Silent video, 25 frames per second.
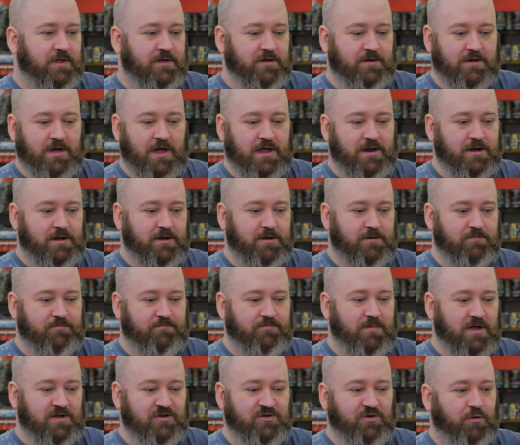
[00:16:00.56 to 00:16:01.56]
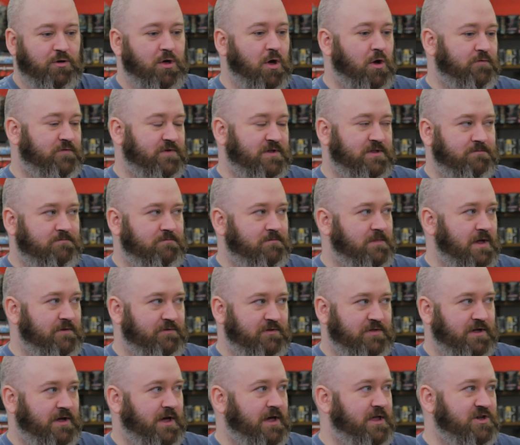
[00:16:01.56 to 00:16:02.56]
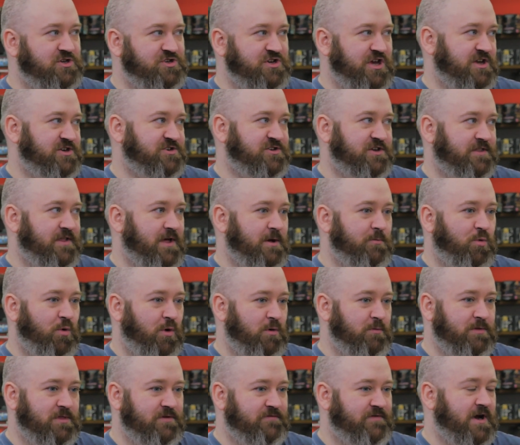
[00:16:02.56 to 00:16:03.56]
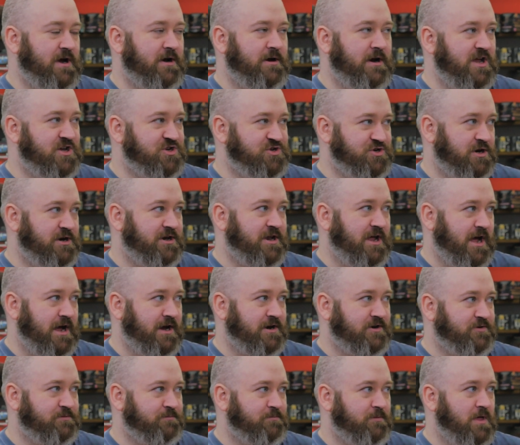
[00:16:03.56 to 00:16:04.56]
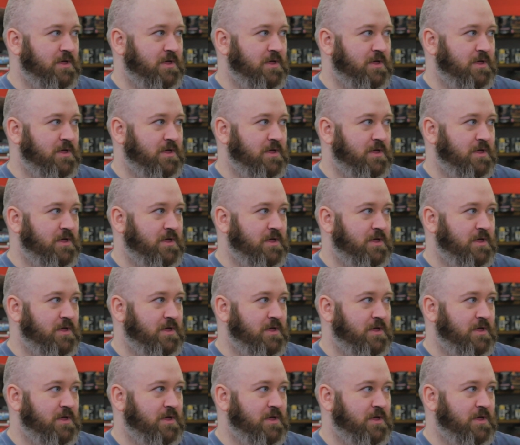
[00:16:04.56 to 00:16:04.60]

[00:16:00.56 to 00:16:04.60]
Kind of until COVID, everything kind of changed at that point when the Fire Nation attacked.